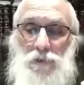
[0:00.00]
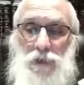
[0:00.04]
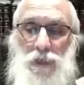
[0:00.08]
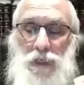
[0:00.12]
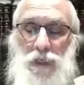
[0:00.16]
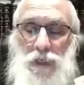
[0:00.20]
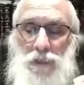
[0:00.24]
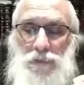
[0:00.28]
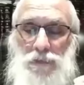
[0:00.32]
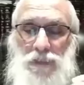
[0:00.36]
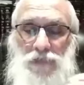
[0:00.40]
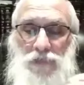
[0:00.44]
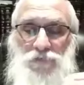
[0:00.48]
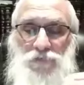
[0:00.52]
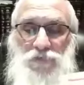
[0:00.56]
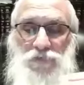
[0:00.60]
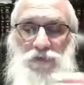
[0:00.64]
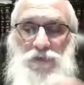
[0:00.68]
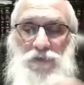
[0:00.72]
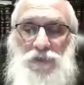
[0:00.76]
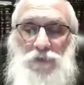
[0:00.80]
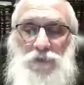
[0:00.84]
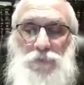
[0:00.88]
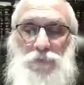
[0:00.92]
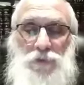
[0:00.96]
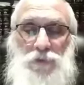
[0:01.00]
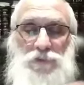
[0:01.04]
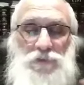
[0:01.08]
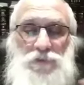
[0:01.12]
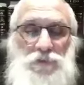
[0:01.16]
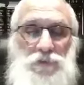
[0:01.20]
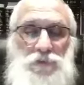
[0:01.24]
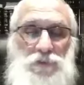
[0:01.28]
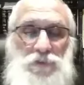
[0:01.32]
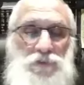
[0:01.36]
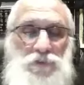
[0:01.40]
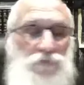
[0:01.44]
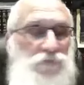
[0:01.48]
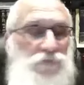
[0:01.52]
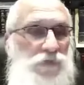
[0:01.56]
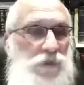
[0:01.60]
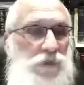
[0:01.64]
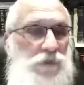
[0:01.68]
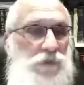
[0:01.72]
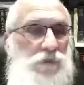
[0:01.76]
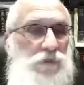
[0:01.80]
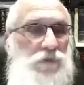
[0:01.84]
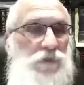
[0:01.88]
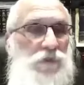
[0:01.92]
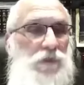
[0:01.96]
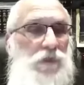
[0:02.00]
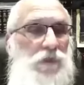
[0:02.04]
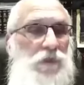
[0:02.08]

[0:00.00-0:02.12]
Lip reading: I'll answer that question in a second.